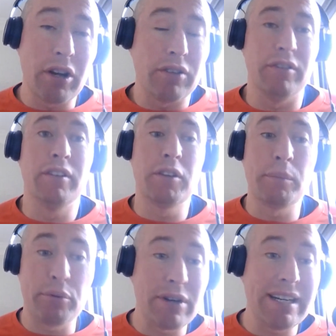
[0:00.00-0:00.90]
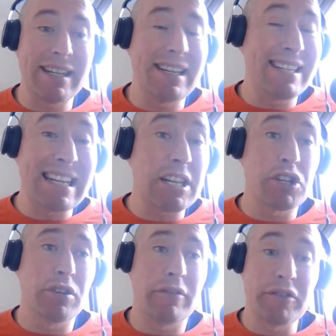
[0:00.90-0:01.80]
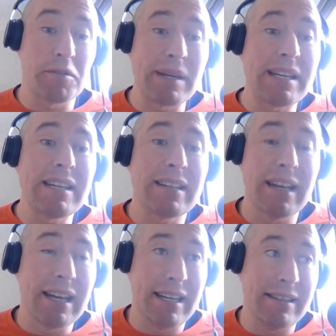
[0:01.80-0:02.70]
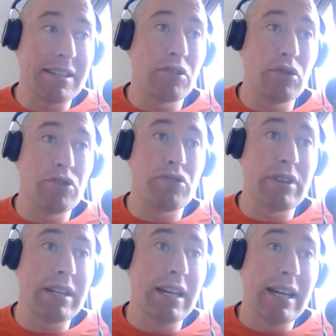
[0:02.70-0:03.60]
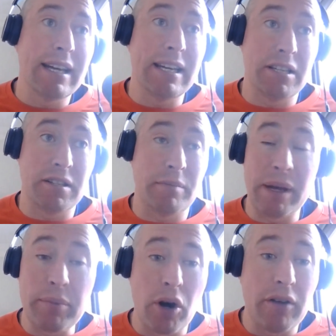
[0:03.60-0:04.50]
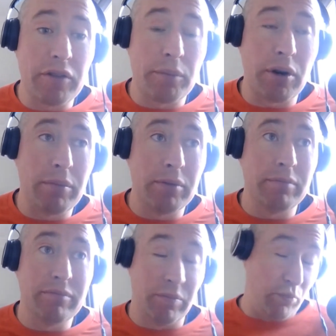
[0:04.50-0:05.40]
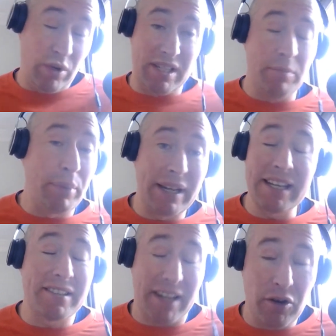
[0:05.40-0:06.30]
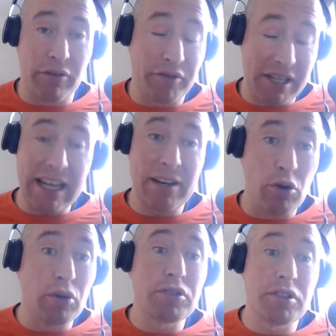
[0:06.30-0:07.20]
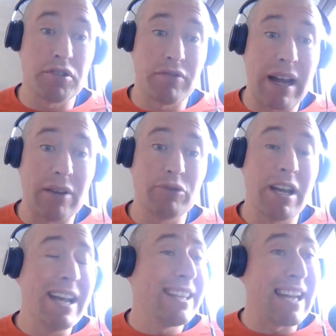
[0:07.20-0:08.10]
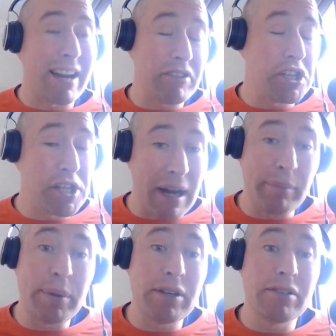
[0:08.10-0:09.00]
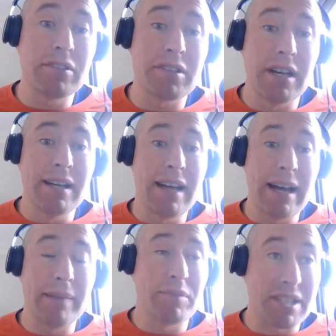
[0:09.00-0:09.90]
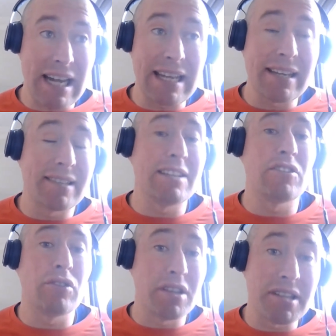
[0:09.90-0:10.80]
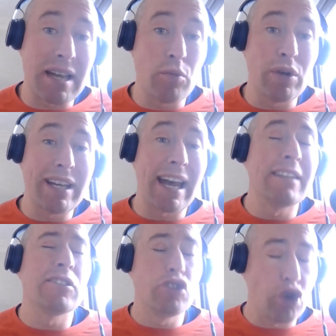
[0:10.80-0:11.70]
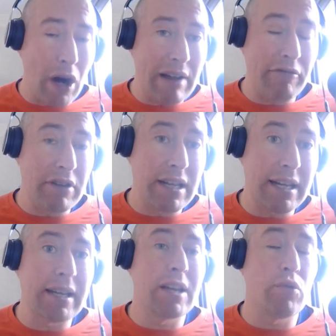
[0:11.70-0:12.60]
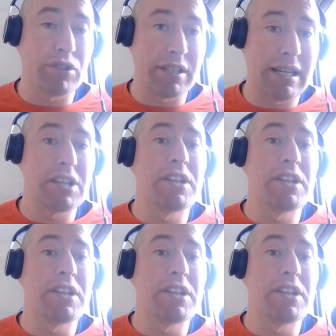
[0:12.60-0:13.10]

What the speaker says: on? The breeding addiction for speed in this country is a big part of the problem. There simply isn't enough staying horses around. The Irish Champions Stakes is on the same weekend. Not every year. It wasn't last